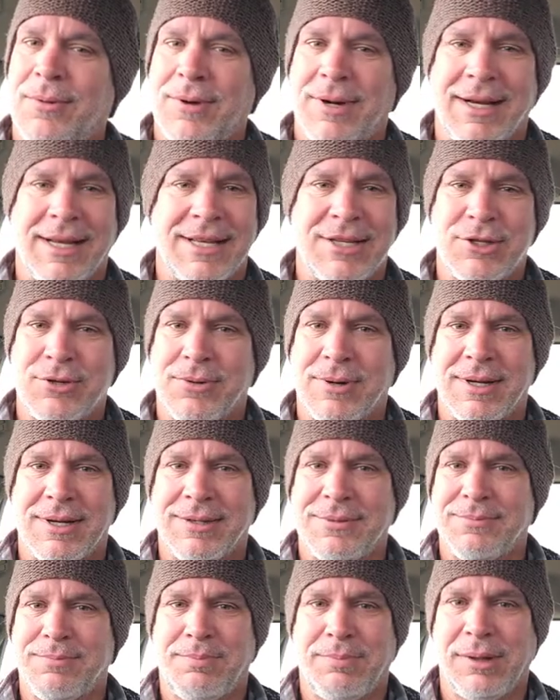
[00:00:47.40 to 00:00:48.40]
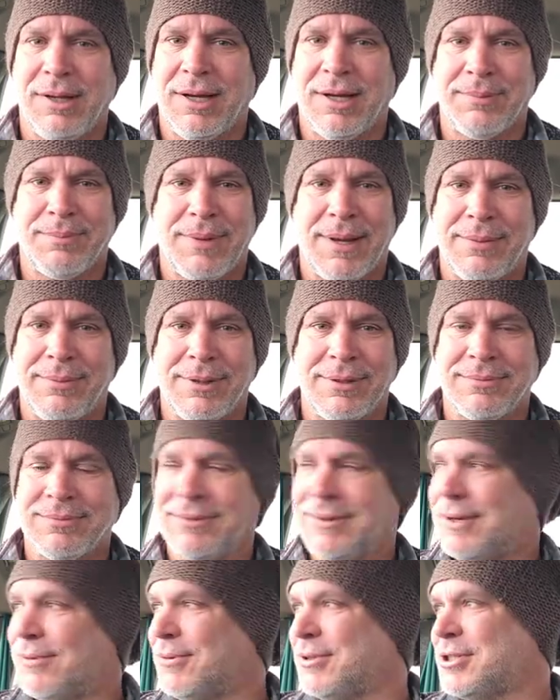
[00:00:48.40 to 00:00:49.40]
I want to get you unplugged, baby.
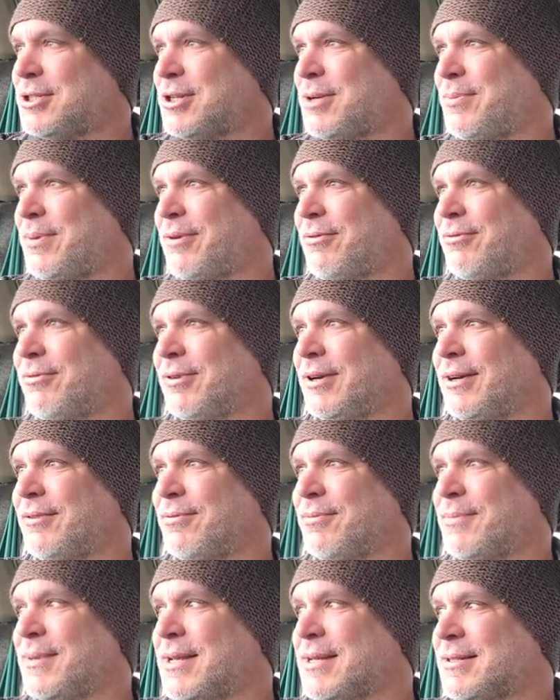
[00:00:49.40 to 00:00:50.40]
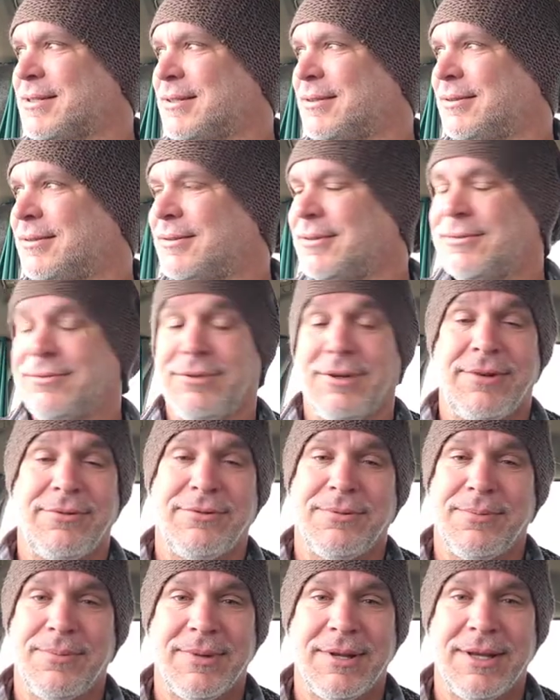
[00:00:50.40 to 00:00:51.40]
I want you to be free from this, free
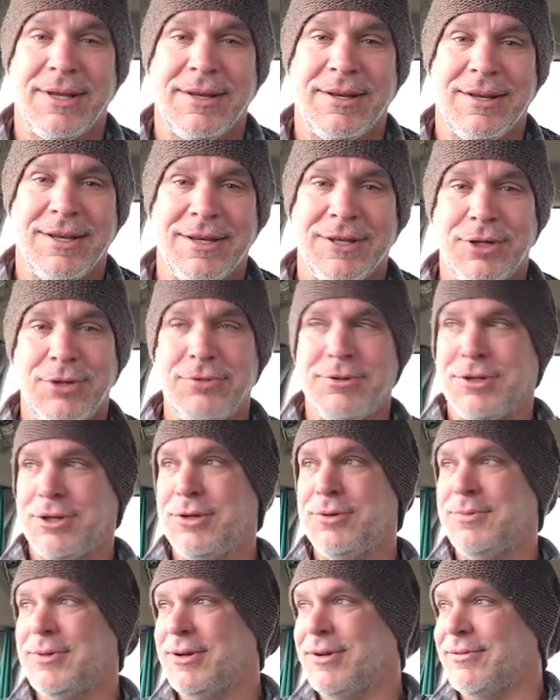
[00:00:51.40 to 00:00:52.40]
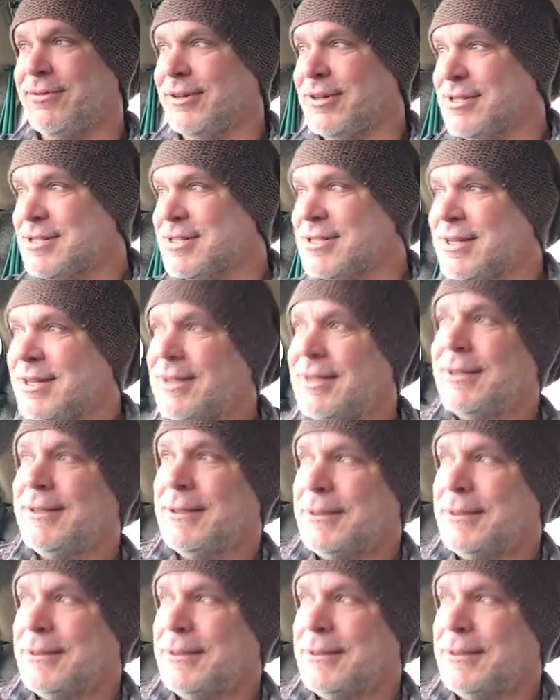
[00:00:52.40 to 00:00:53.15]
from the YouTube universe.